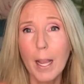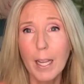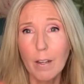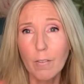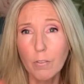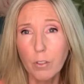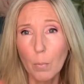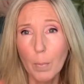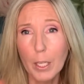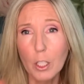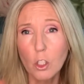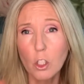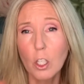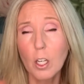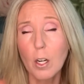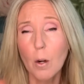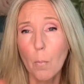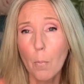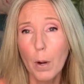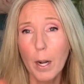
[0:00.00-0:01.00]
inflammation
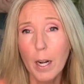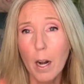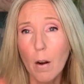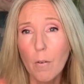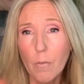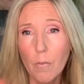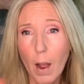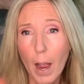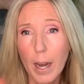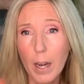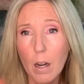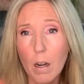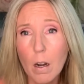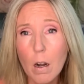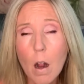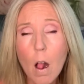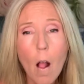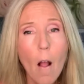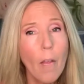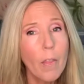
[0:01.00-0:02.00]
and a brain on fire,